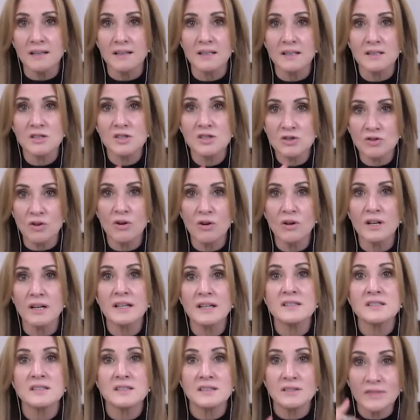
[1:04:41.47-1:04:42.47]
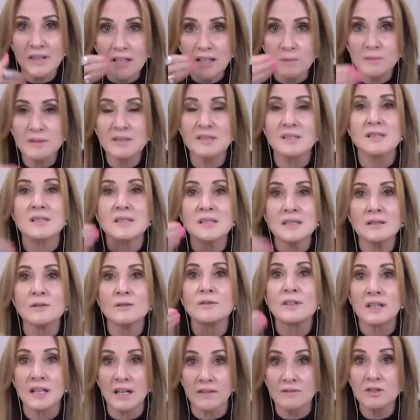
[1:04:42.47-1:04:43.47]
It's stronger. It's developed. It's a skill
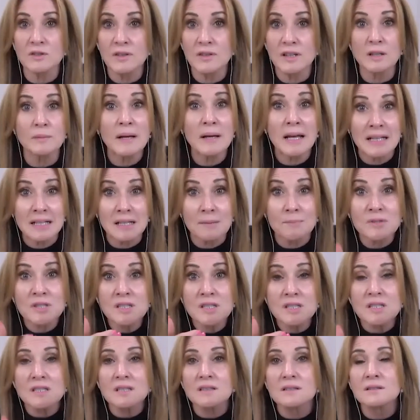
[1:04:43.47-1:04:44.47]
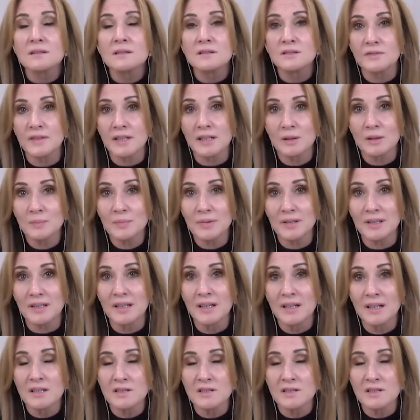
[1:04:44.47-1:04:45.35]
that I've developed and I'm still developing.